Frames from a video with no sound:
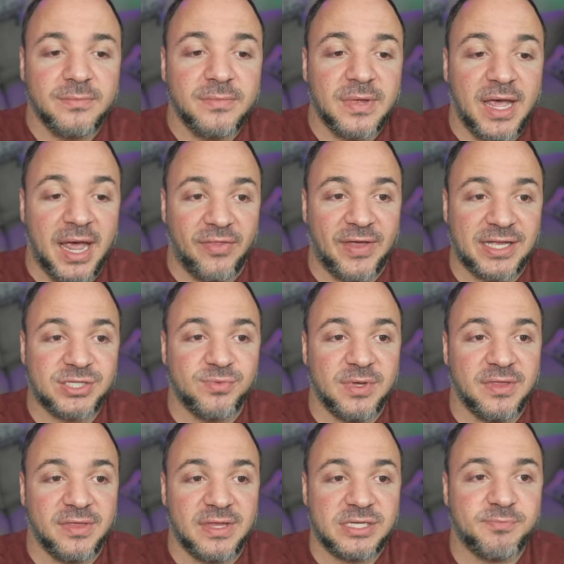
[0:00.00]
And that's what
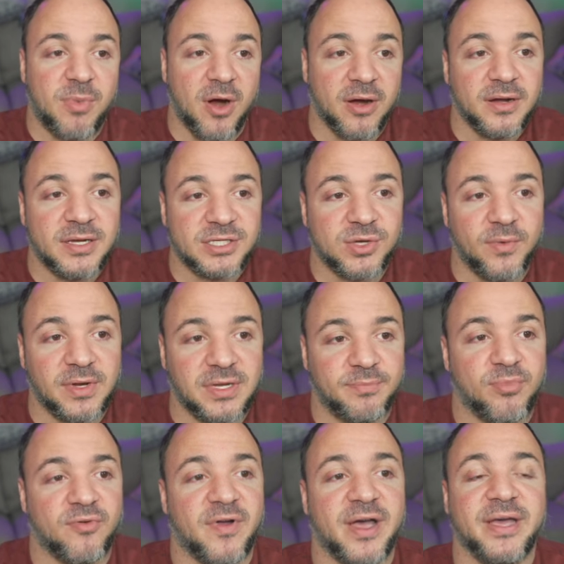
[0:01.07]
this part is going to
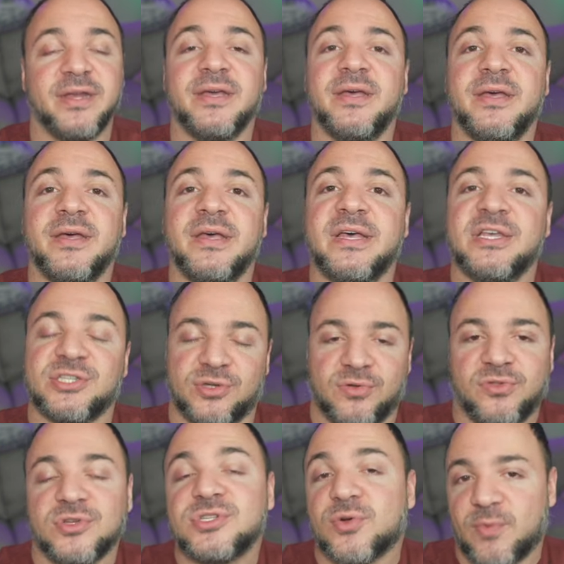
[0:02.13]
provide. So
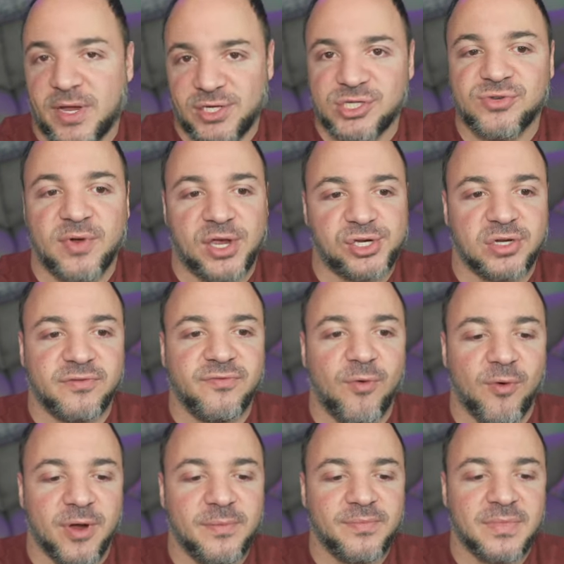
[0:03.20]
there's a registration for
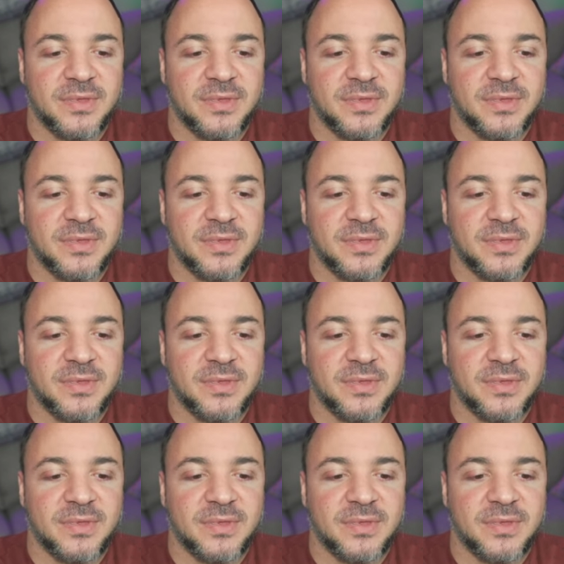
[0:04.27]
it.